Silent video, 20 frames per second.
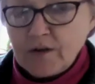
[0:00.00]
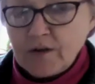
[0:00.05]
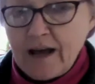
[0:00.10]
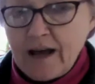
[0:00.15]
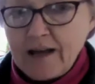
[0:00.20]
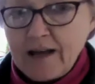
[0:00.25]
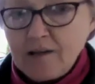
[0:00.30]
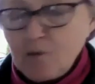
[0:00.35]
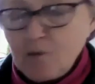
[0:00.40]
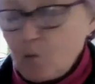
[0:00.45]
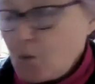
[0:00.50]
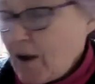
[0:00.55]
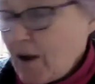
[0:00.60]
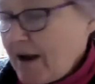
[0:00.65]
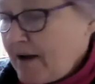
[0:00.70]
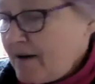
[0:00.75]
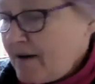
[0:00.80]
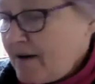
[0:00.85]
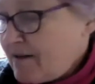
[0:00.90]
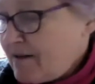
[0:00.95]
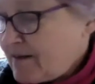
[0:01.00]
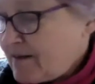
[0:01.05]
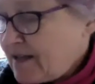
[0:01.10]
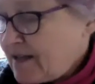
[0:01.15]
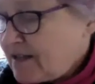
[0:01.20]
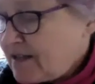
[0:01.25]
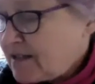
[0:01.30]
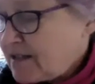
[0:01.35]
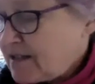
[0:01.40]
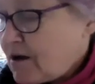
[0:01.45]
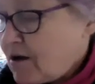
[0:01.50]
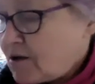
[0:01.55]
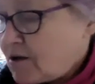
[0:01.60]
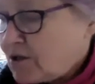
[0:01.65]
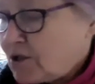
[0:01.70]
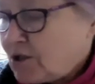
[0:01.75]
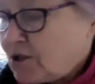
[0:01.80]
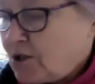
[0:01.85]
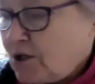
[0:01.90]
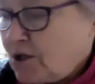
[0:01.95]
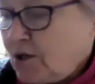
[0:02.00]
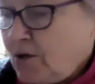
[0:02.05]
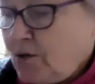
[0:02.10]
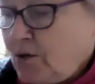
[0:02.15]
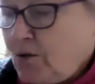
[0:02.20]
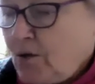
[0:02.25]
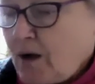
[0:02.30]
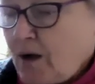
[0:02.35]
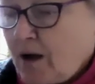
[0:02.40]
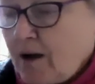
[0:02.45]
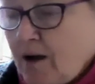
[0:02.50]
And when they start to